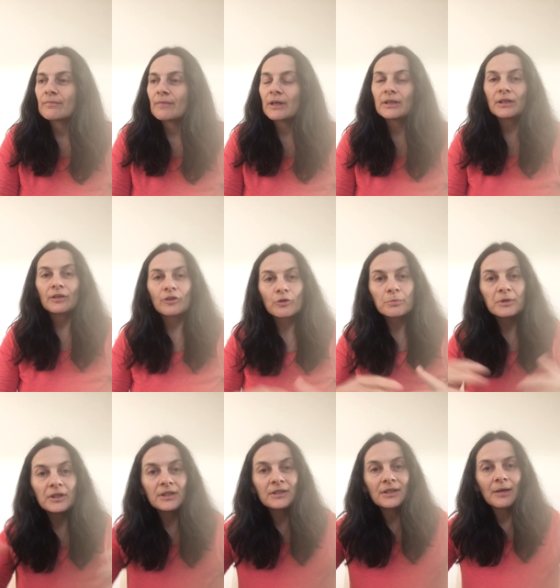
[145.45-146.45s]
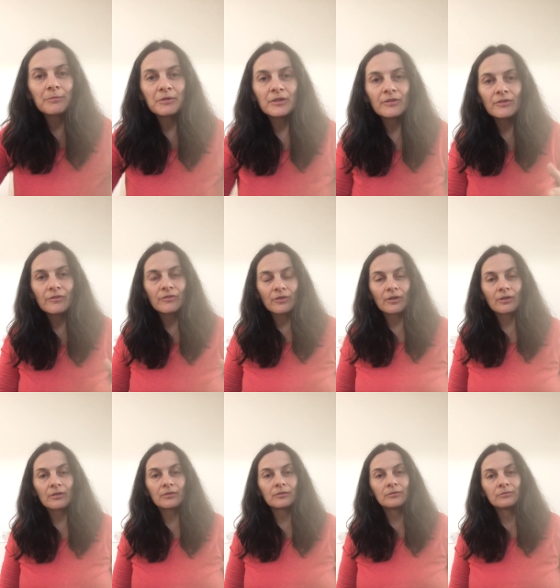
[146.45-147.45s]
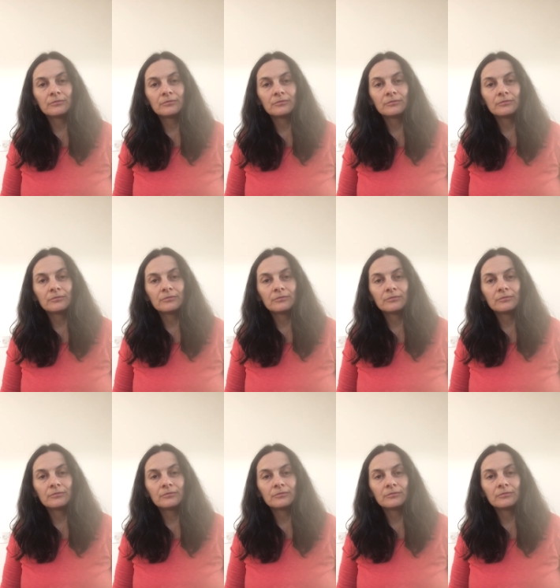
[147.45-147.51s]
And yet nobody stepped into circle.